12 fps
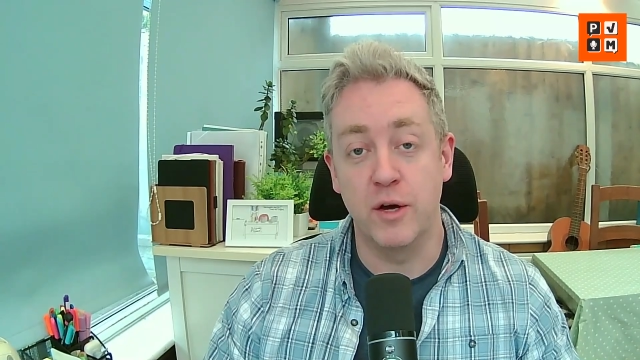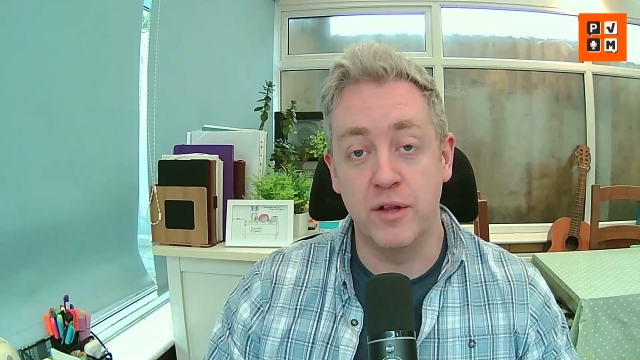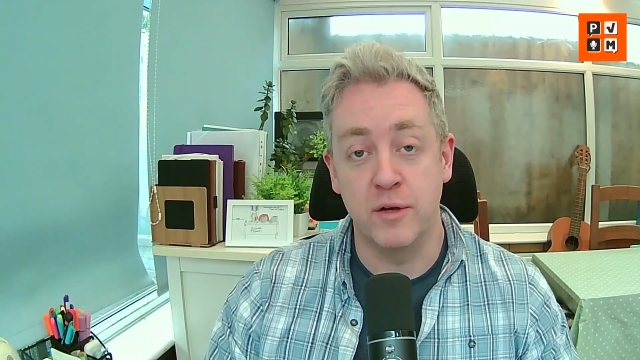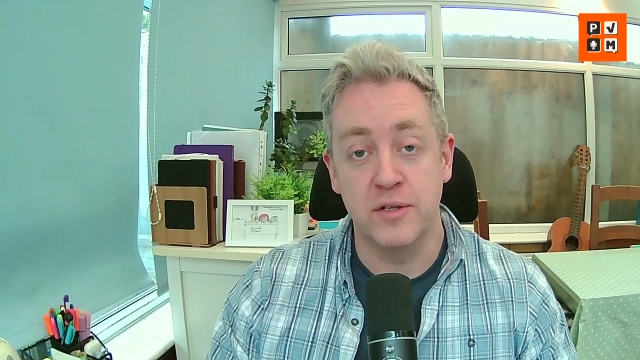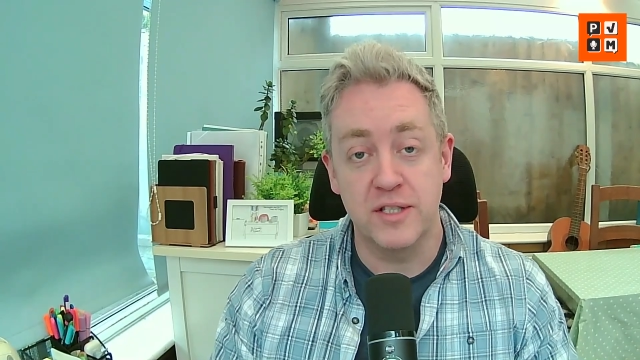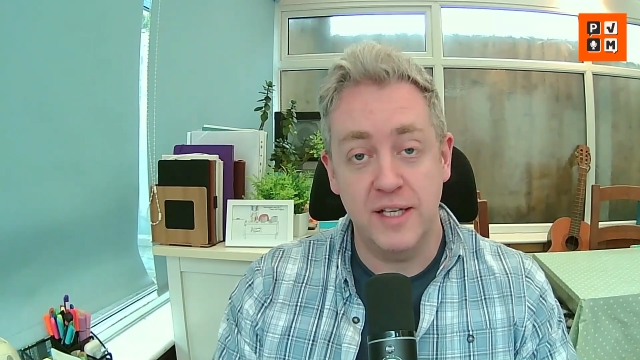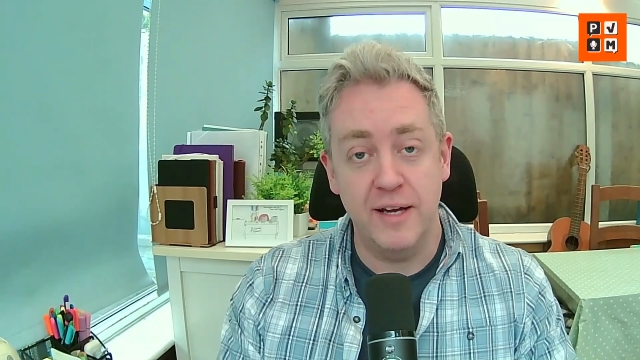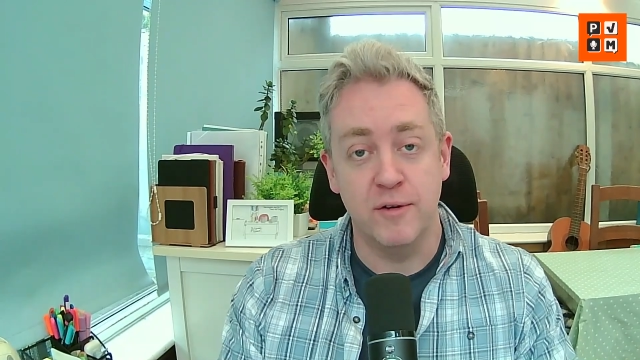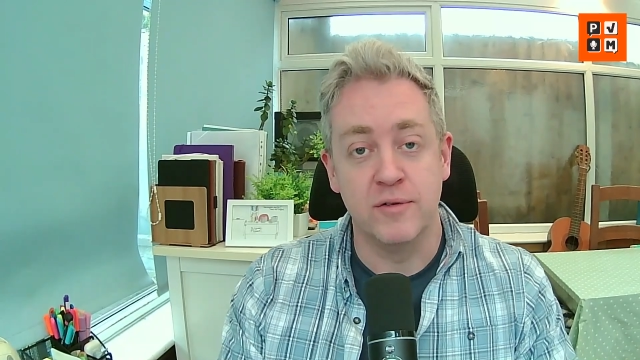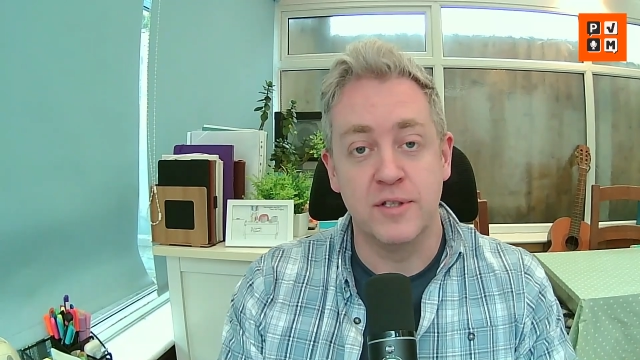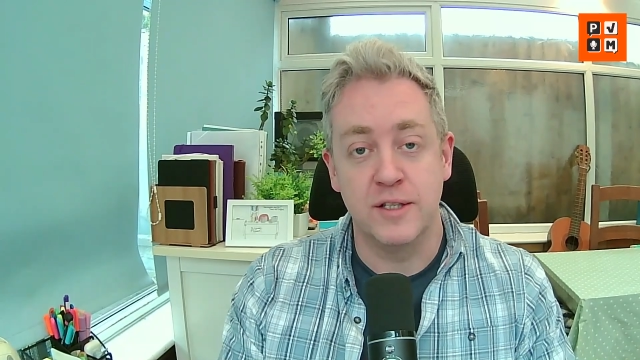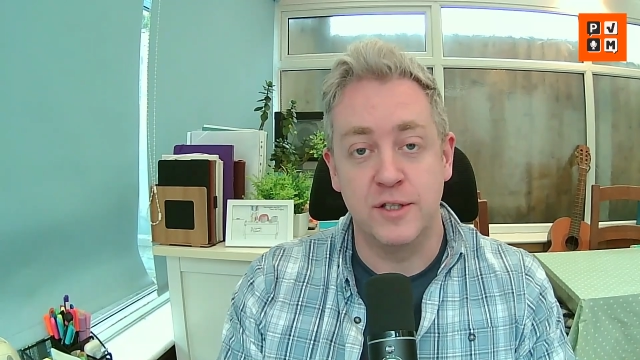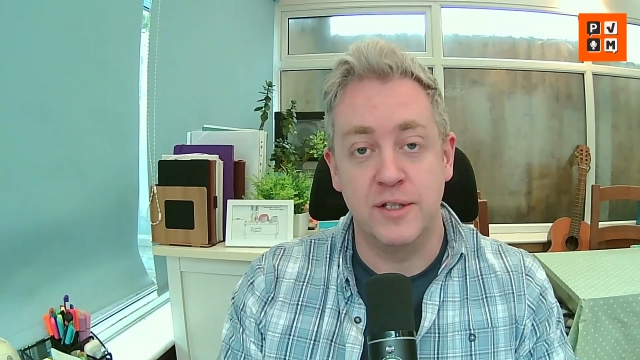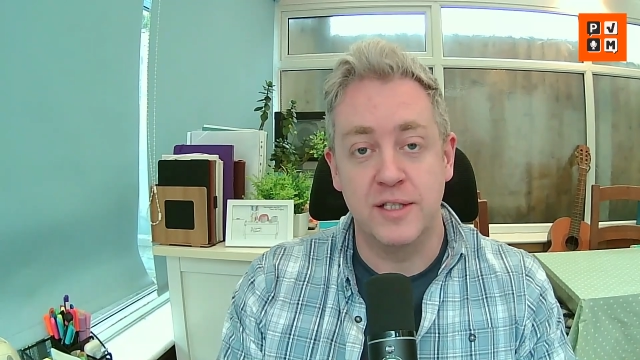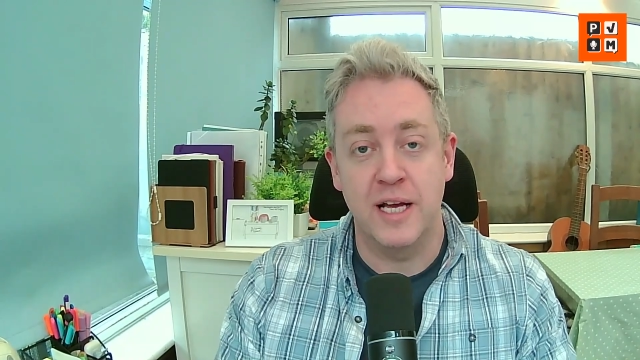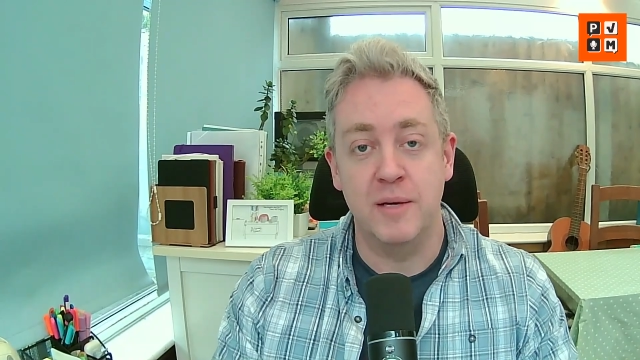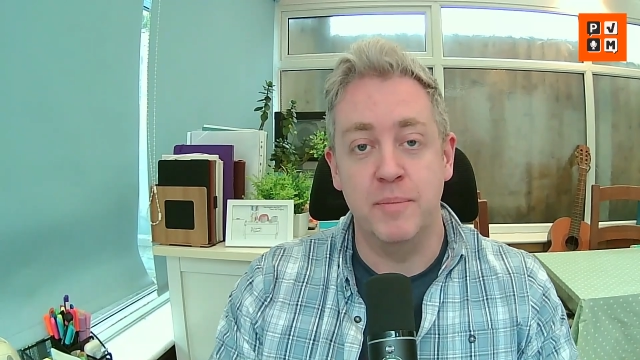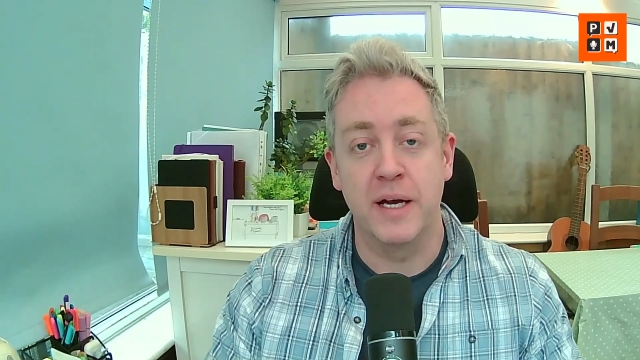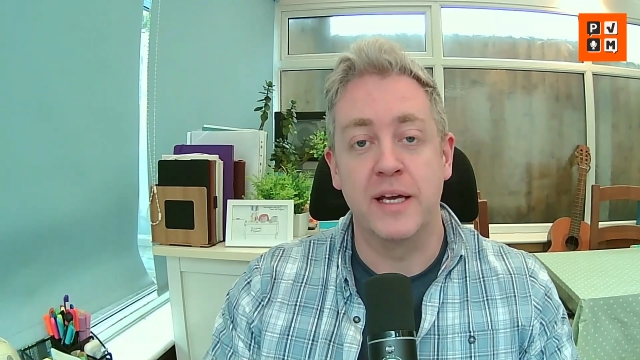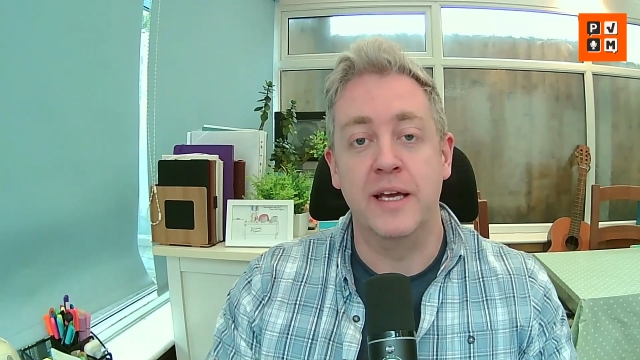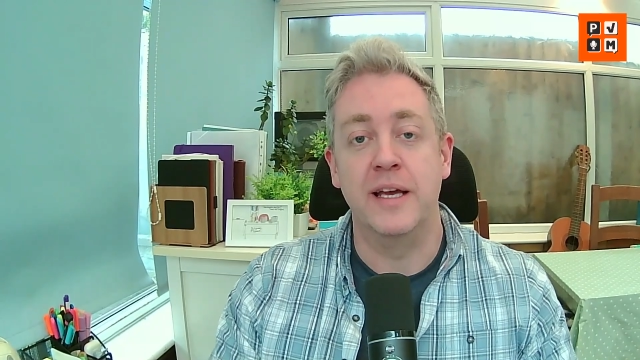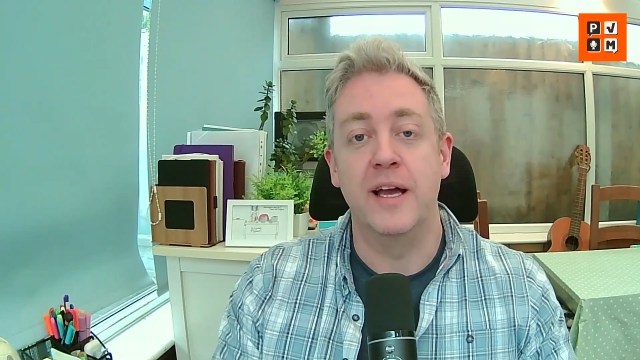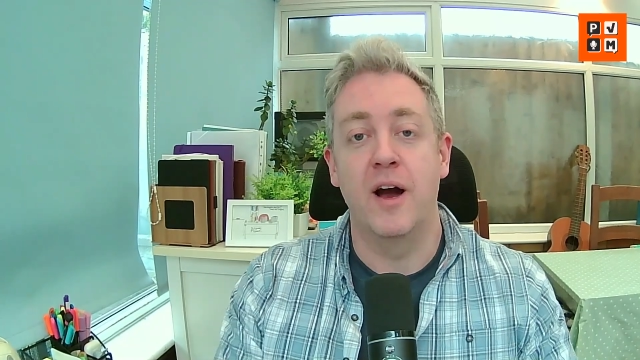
got those skills, as you say, Becky,